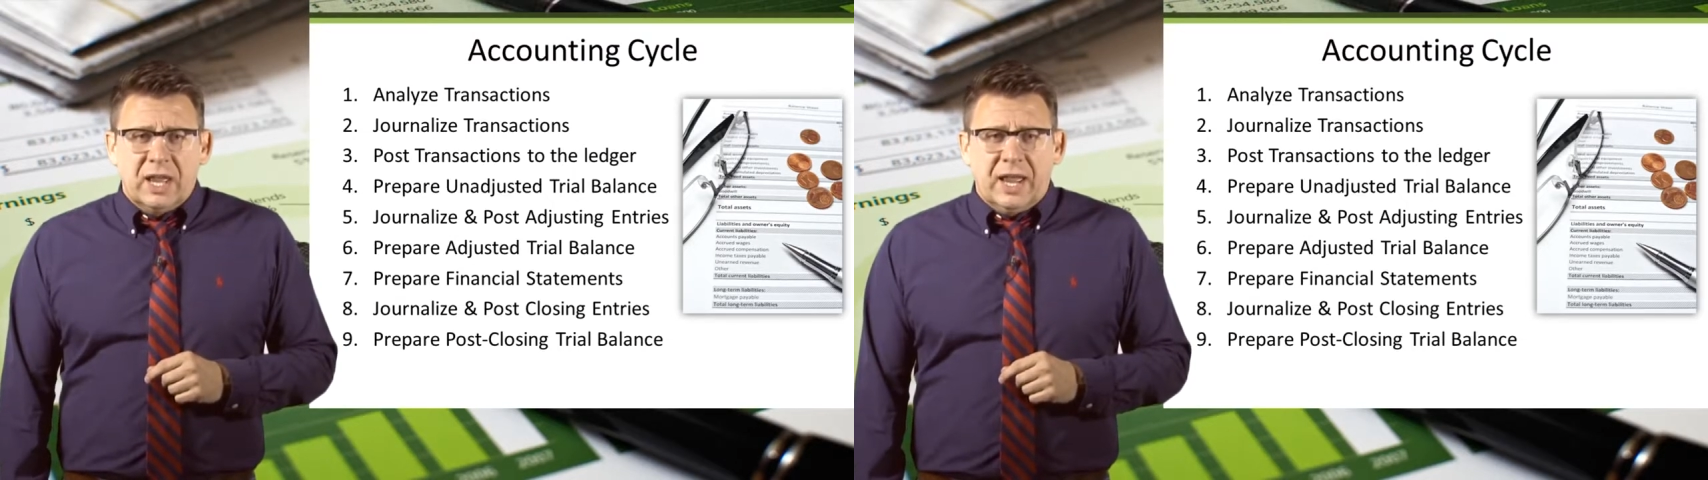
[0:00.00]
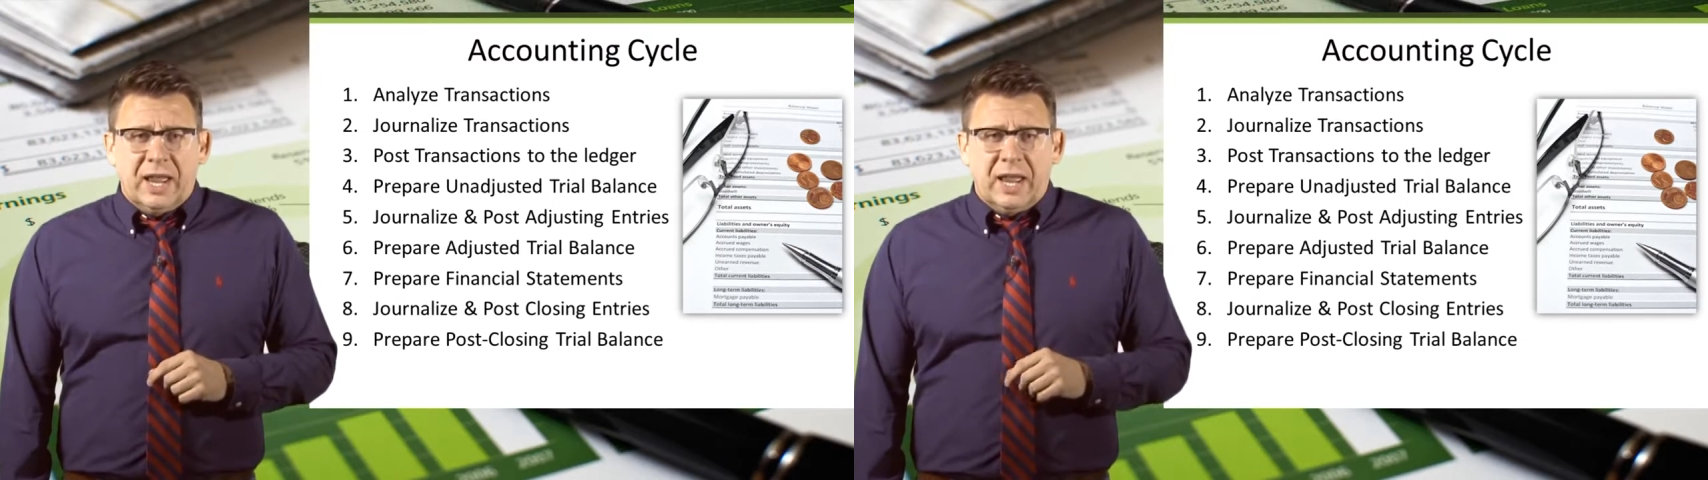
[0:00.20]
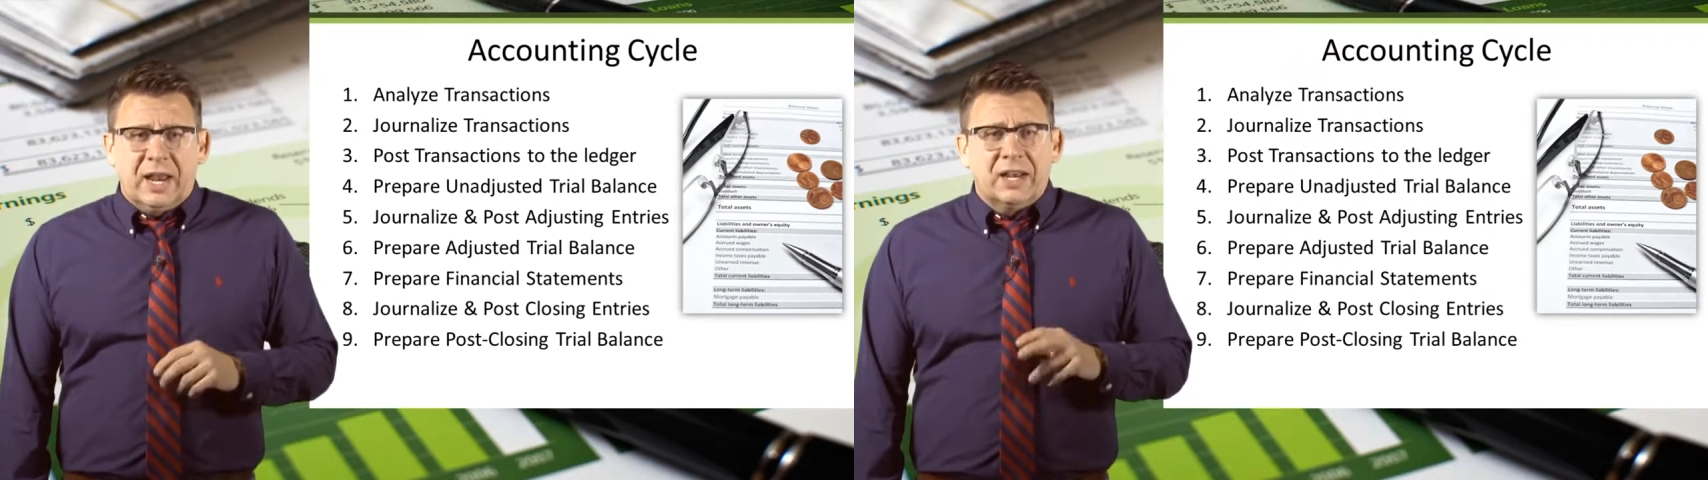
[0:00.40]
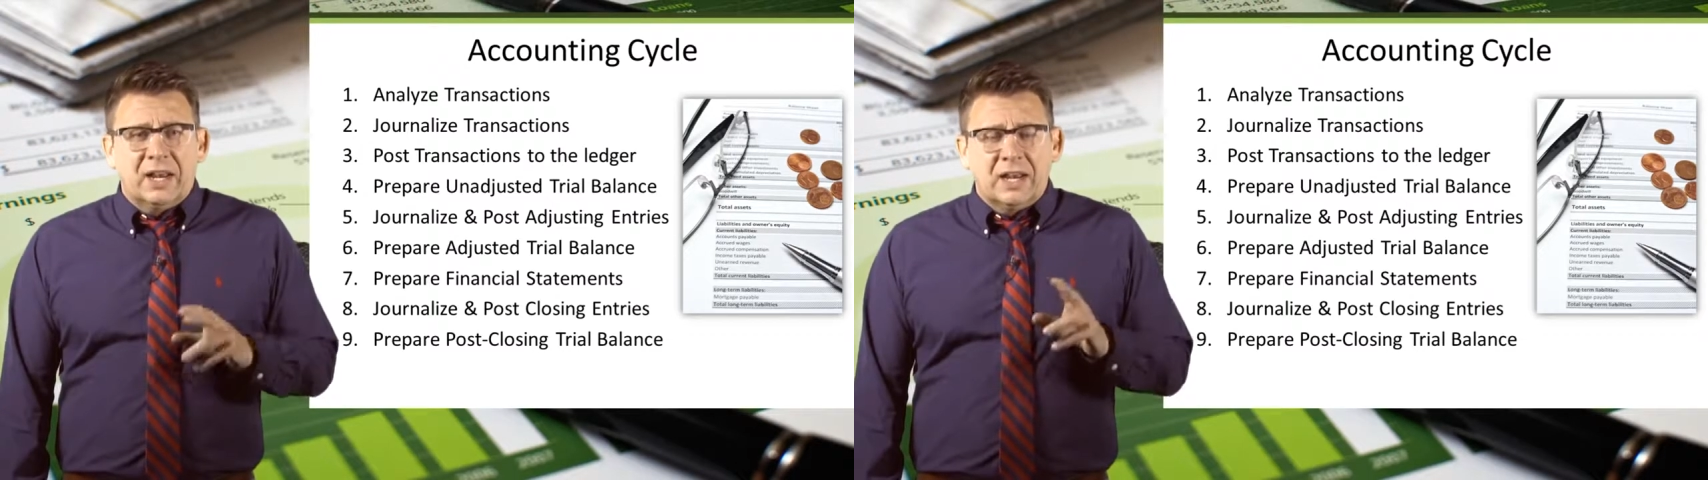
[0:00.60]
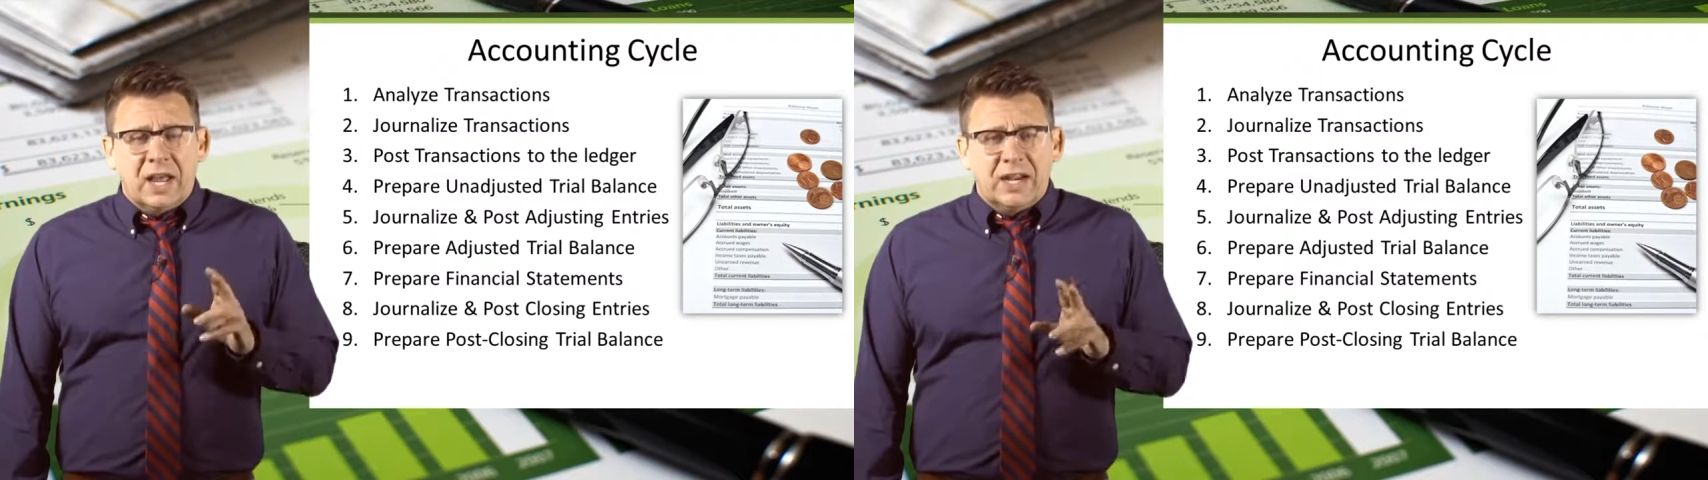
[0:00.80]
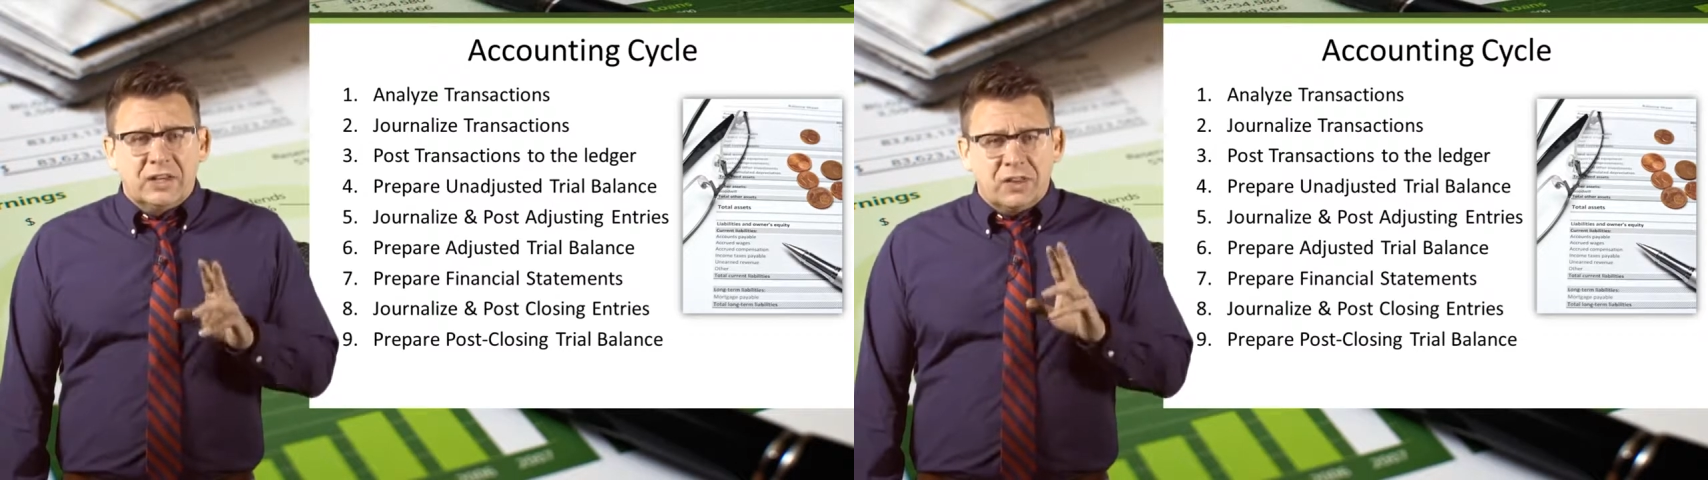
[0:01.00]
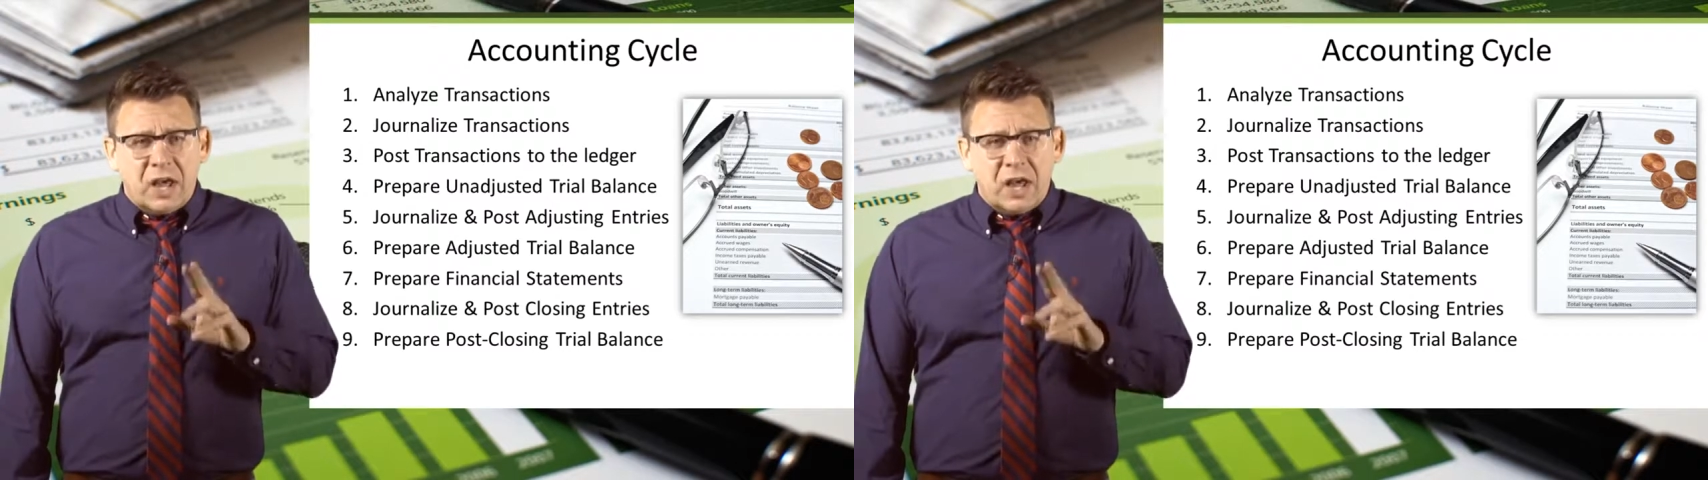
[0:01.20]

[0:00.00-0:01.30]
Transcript: and a ninth